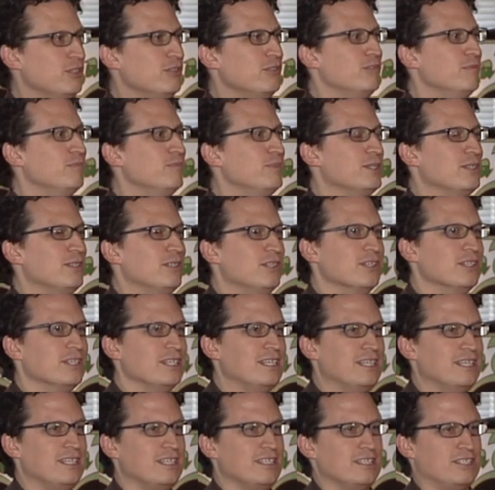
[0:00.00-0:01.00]
you build
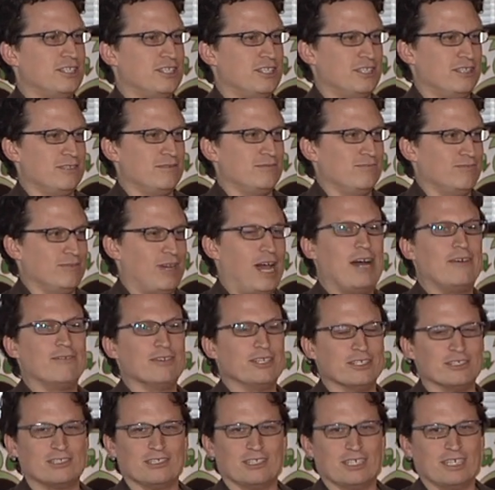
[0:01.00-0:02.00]
it,
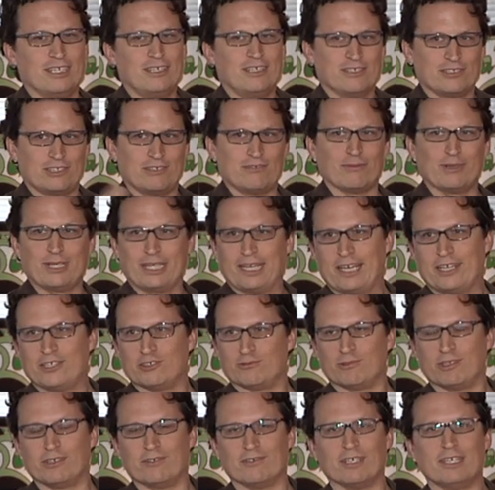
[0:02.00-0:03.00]
obviously, because everybody has
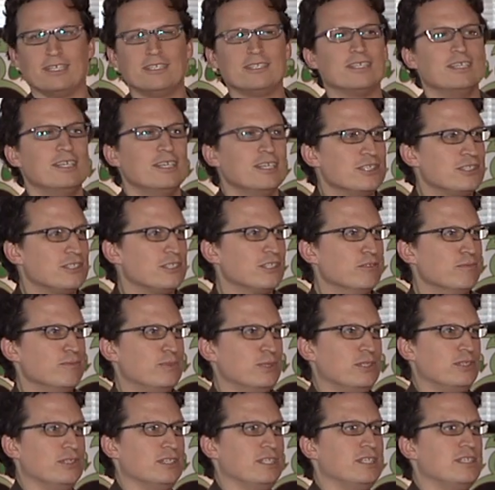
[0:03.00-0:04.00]
one, right? So you
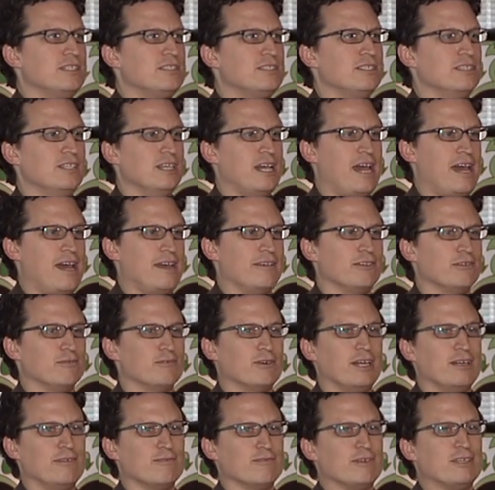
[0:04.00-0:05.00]
build it at the
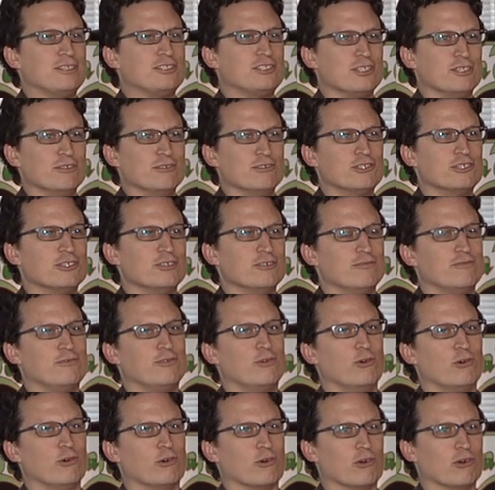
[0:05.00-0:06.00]
right resolution
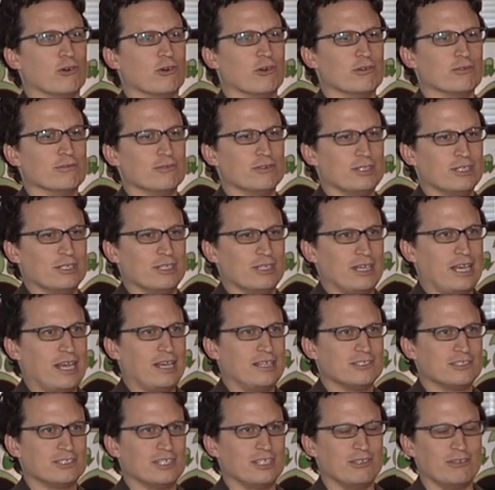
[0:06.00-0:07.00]
for the
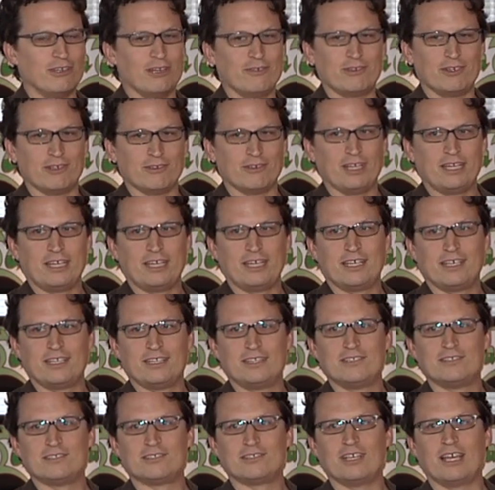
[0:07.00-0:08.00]
handset you have in your
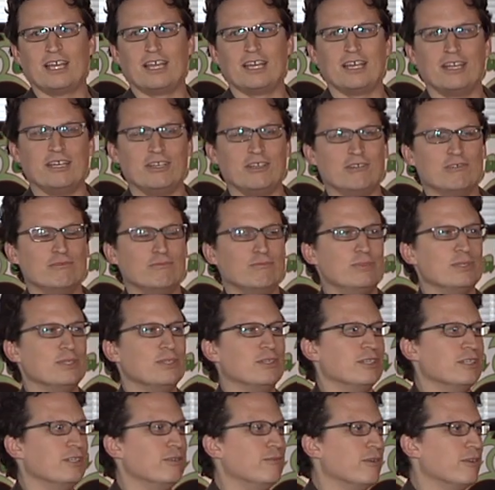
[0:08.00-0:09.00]
hands, and you
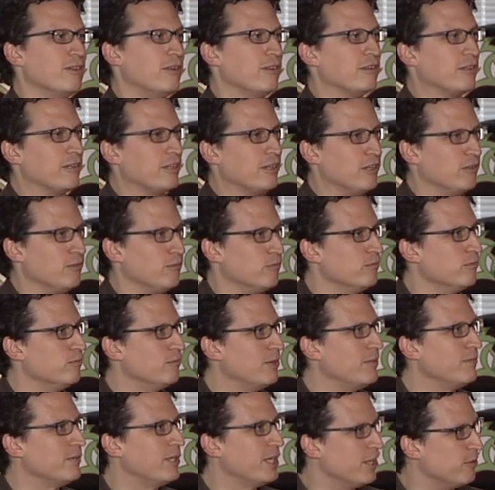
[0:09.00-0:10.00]
build it with all little
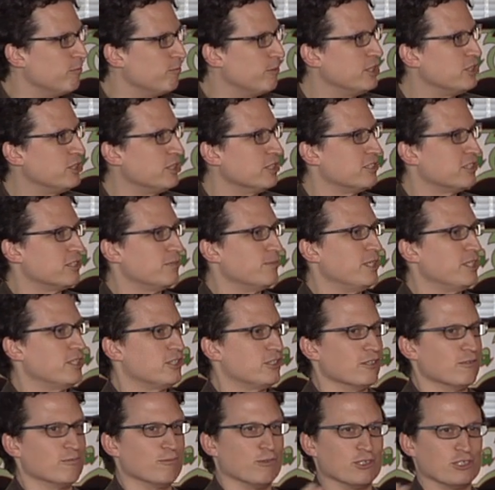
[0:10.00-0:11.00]
WebKit widgets to make
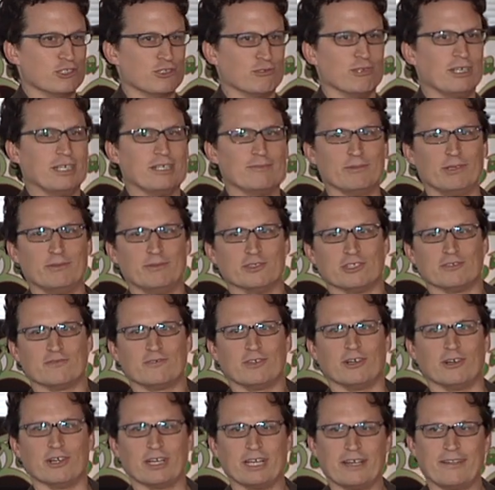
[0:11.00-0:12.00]
sure it works great in mobile
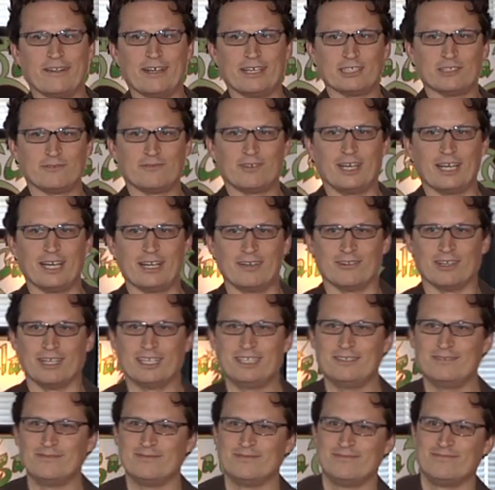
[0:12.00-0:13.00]
Safari, and that's fine,
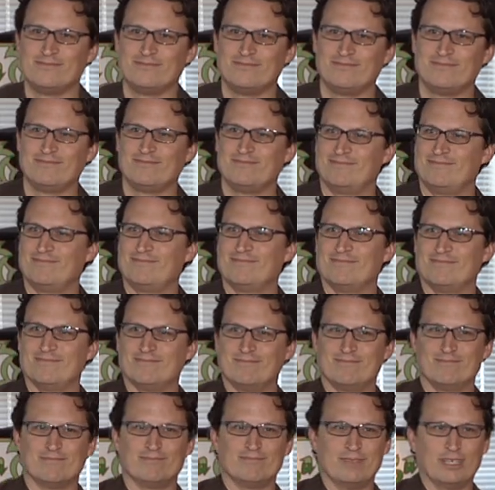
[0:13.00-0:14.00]
right?
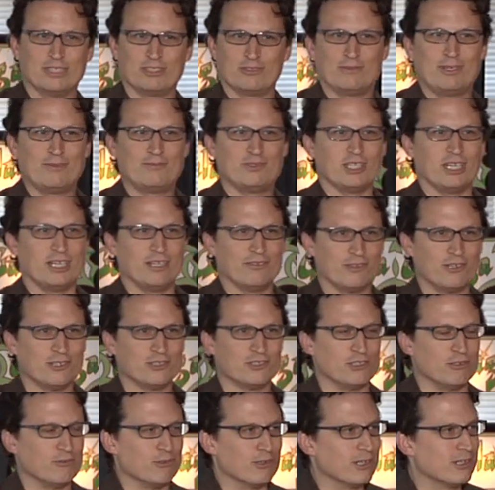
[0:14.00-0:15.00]
It's a website, of
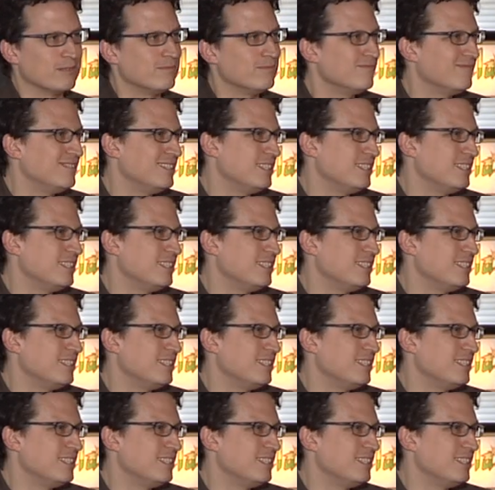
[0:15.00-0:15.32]
course it'll work.